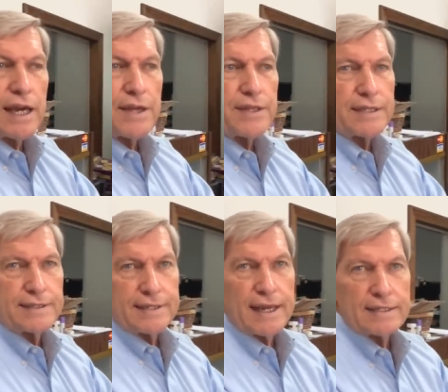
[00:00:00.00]
I think
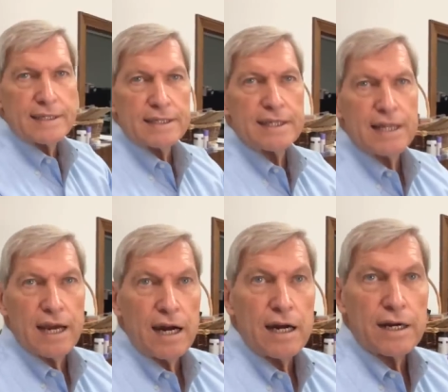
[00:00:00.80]
technically they
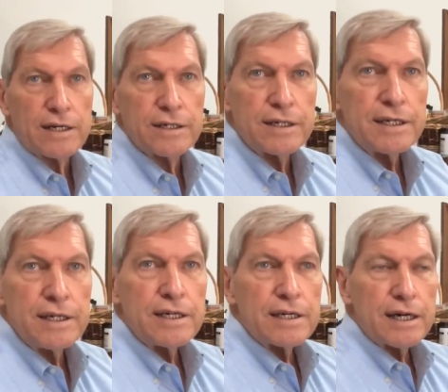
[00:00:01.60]
are hmm.